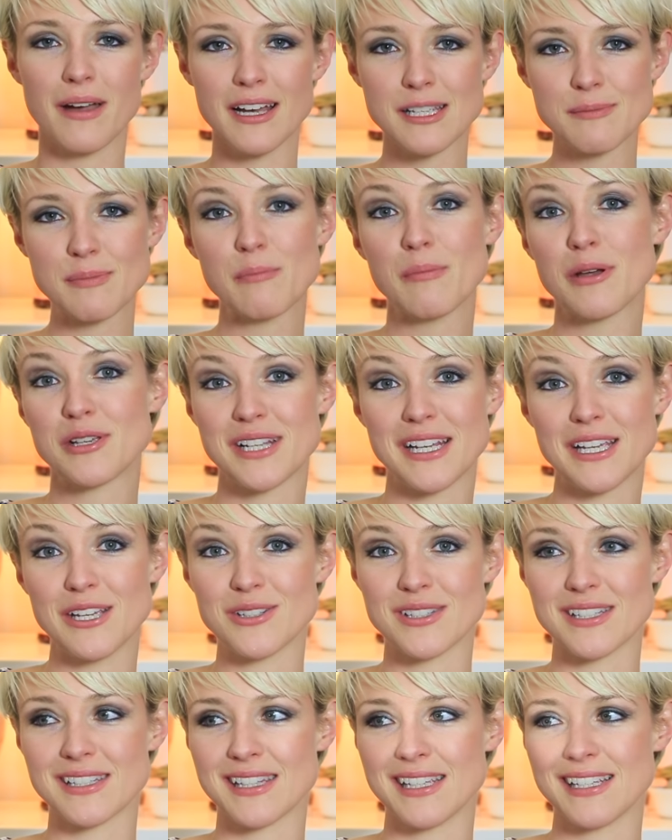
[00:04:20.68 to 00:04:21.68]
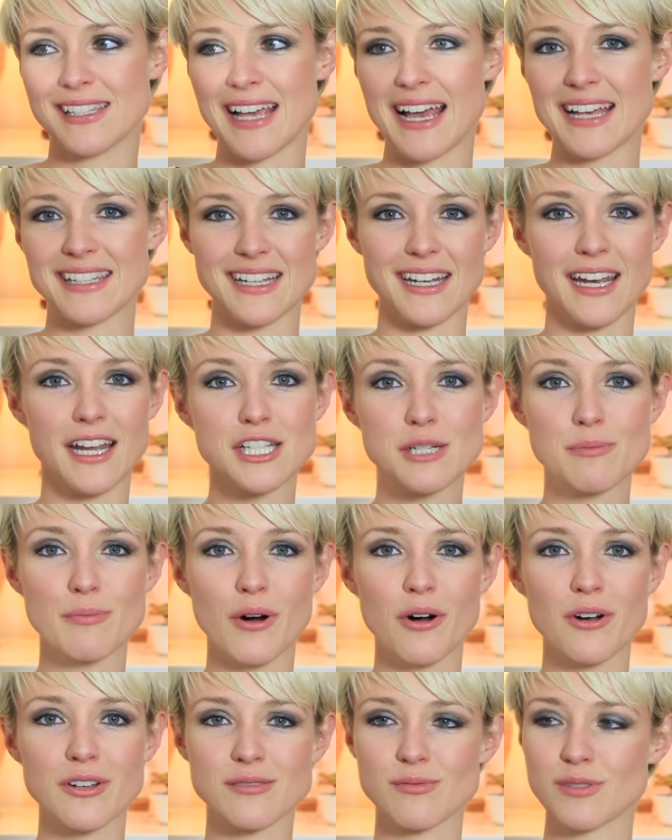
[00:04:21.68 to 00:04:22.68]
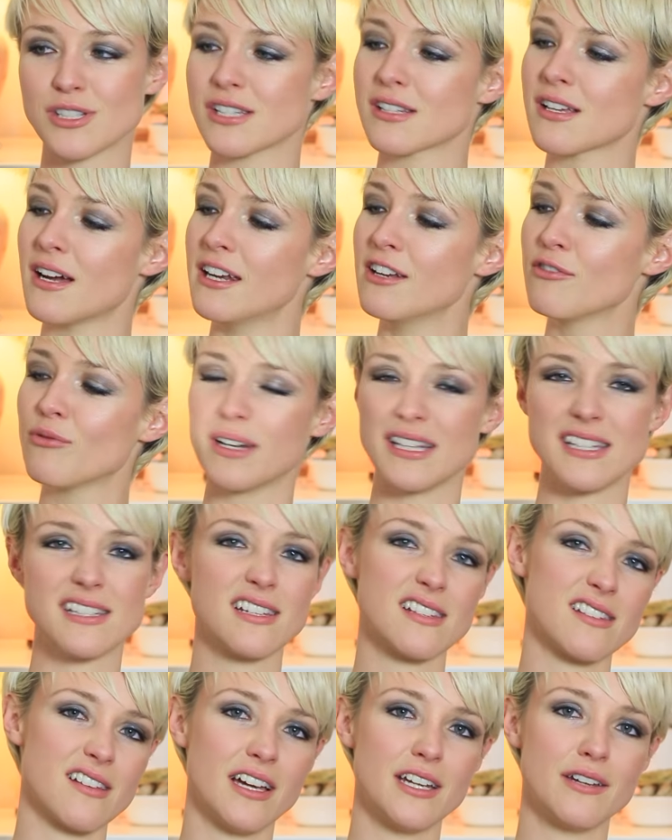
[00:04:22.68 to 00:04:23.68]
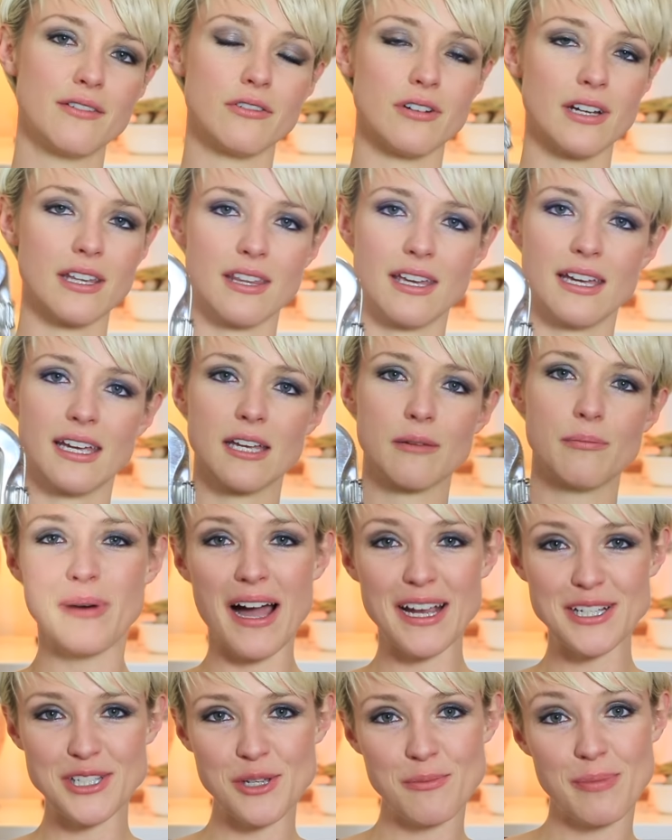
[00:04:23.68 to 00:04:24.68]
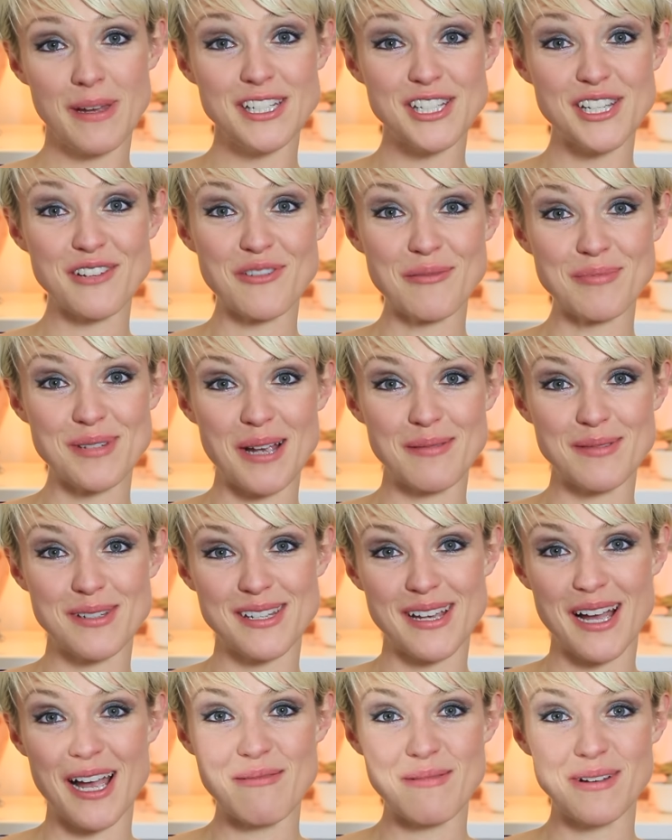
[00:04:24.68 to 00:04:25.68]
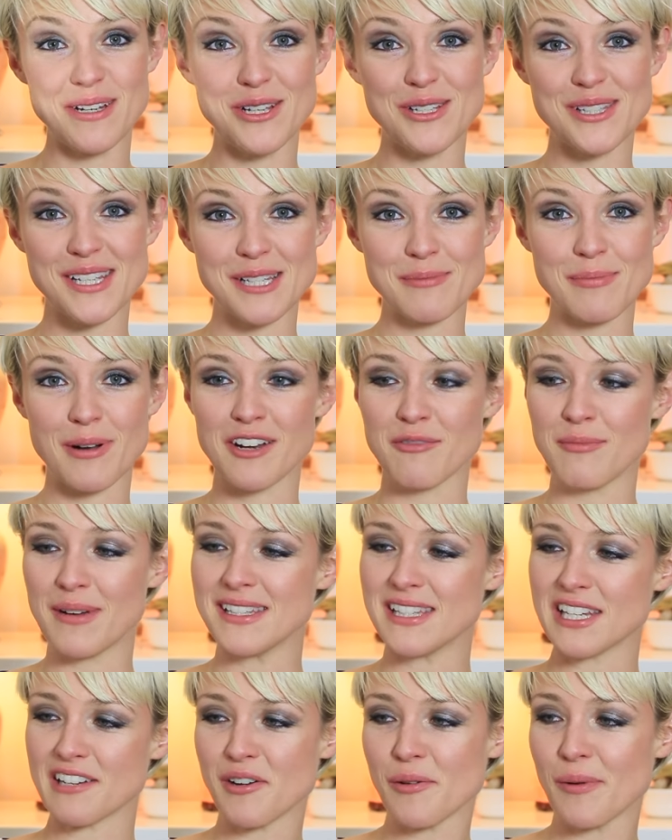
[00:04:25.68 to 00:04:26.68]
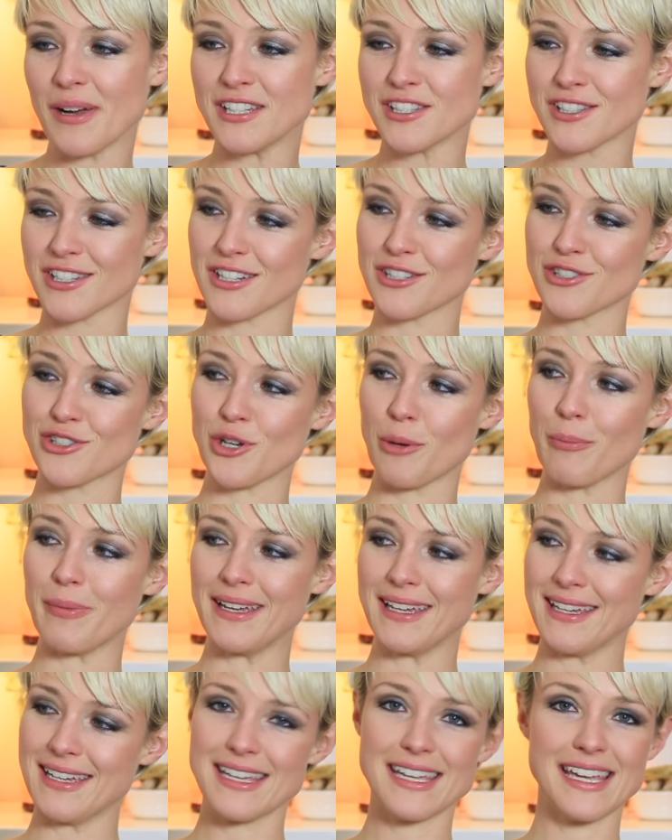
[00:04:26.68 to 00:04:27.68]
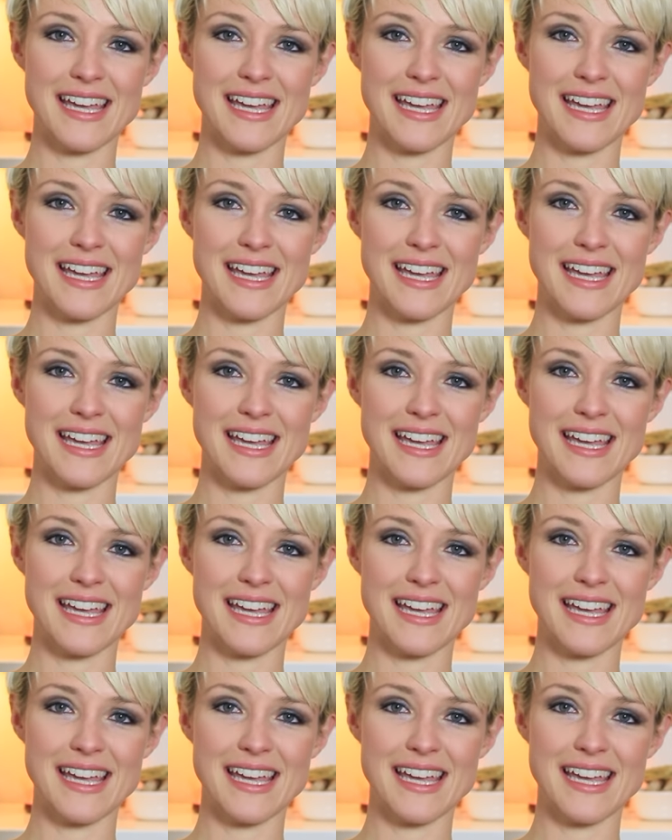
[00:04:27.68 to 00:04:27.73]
My husband mostly uses this as a lunch box, which is kind of what it's designed for, I think. But I do pinch it from time to time and use it as part of my zero waste shopping